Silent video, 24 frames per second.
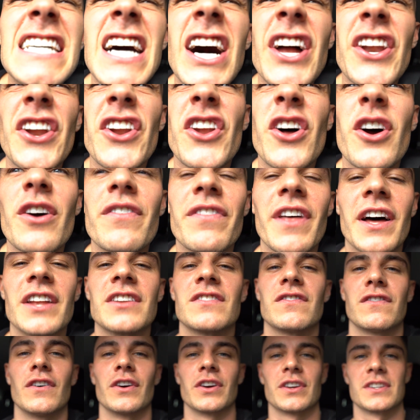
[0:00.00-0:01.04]
I don't know if that's
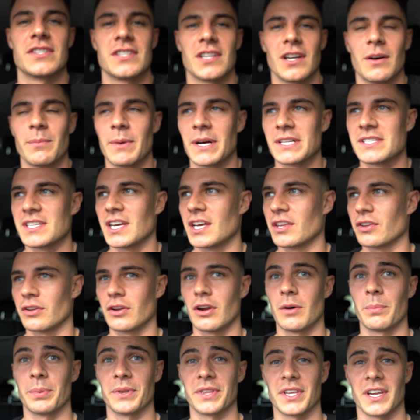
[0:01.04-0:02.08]
focusing on my teeth or
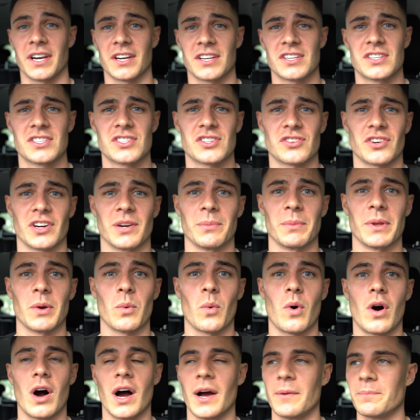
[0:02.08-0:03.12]
not, but they're extremely
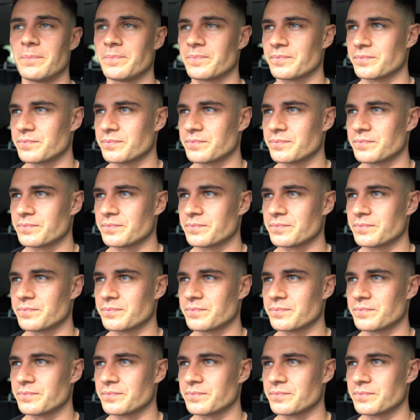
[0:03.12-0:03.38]
white.